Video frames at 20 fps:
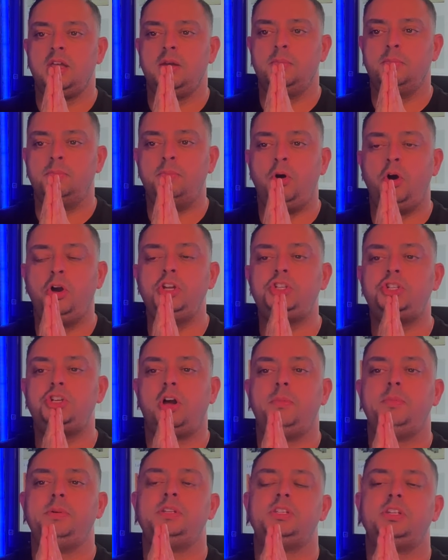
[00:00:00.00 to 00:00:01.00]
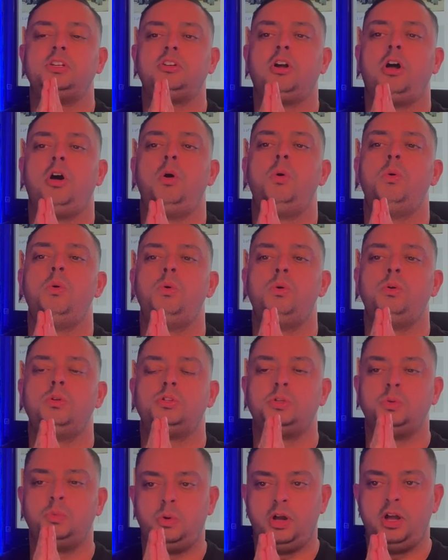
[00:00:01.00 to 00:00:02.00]
my job is to go
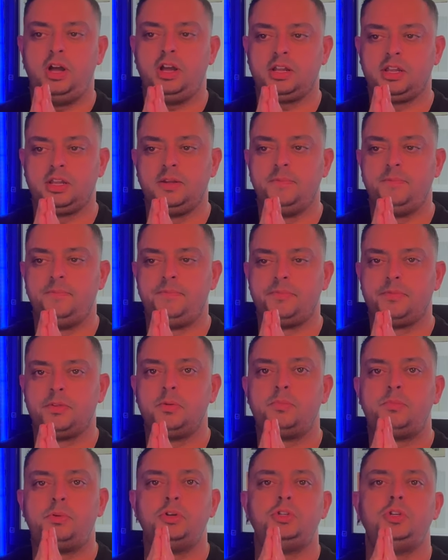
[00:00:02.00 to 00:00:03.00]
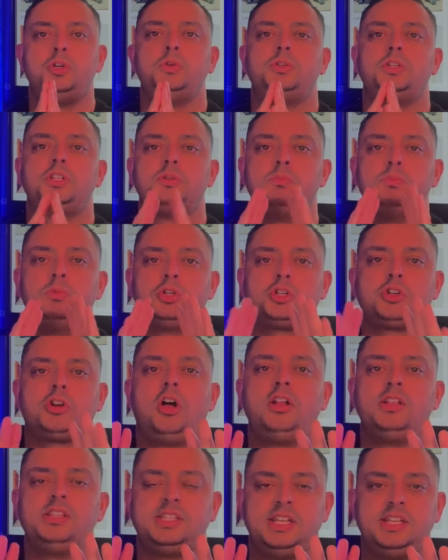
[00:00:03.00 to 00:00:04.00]
to work, produce as much
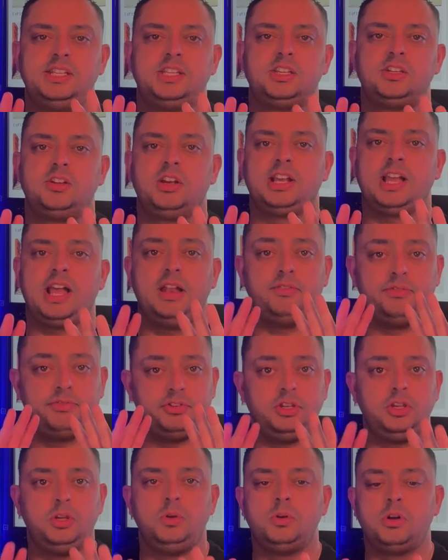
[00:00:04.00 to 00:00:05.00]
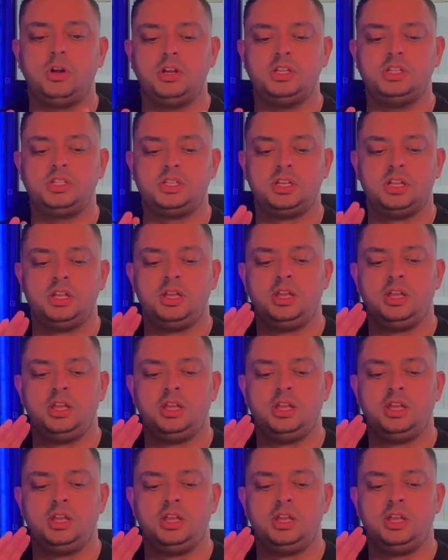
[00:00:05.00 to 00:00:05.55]
content as I can for you guys,